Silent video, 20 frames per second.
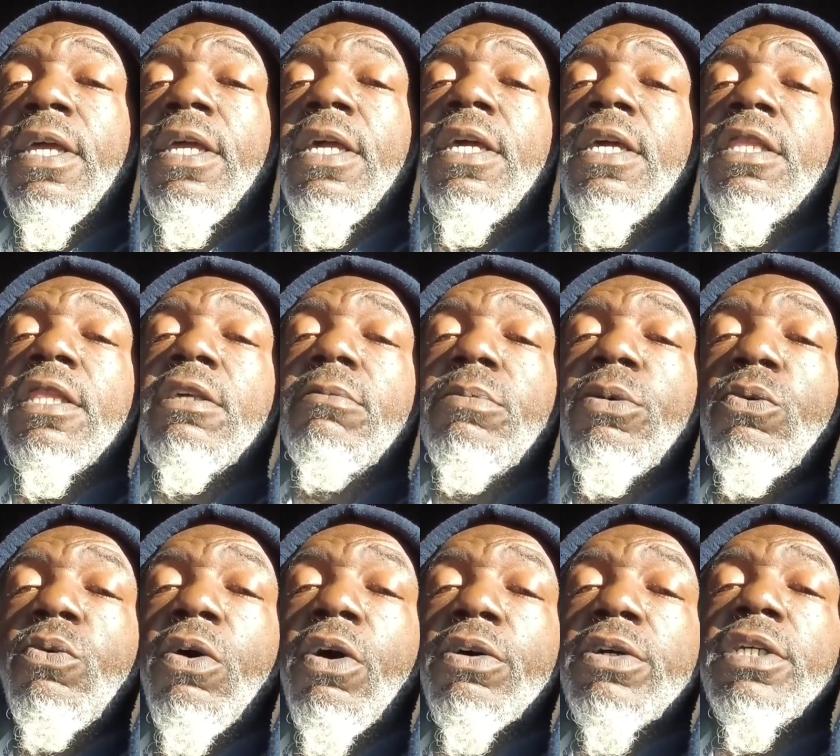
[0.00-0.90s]
in the
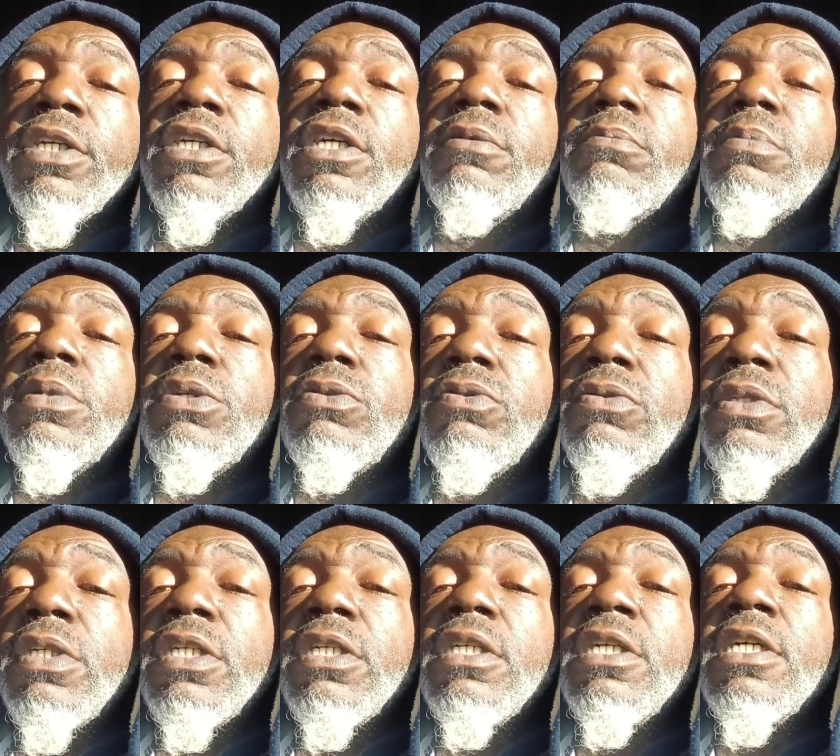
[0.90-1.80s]
Milwaukee
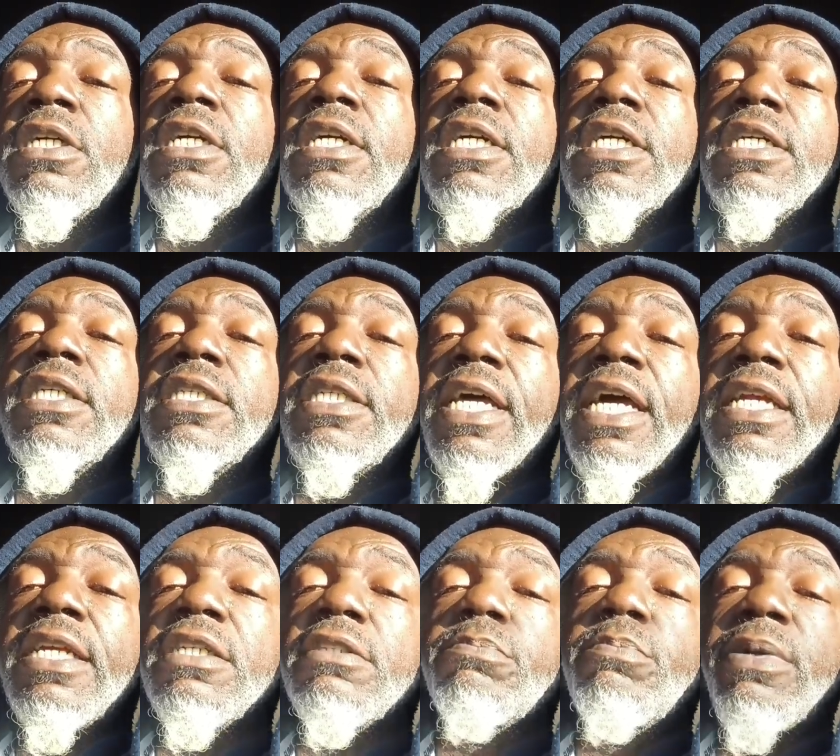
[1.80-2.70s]
community, because that
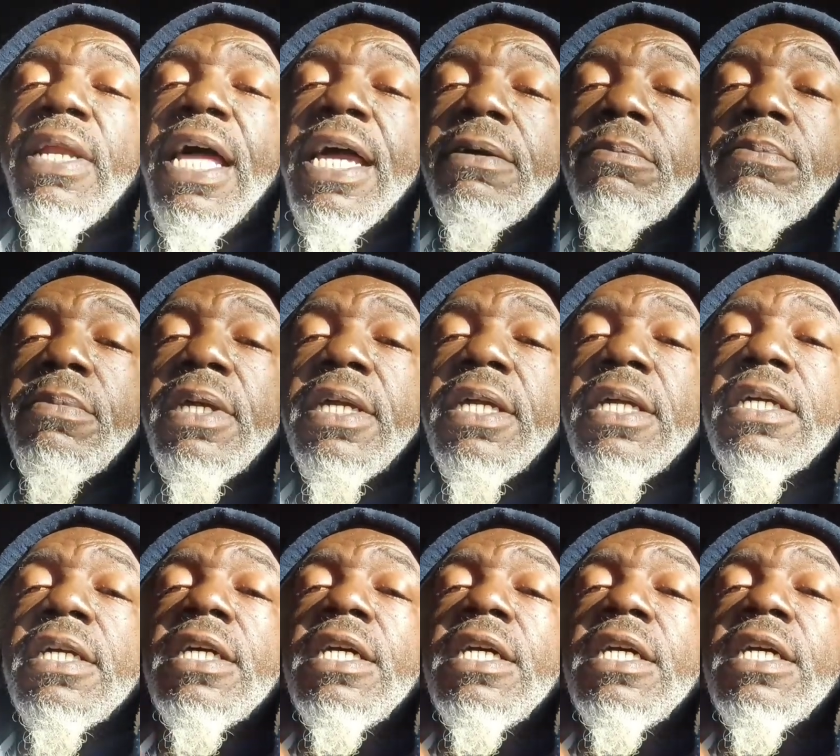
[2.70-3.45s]
is black man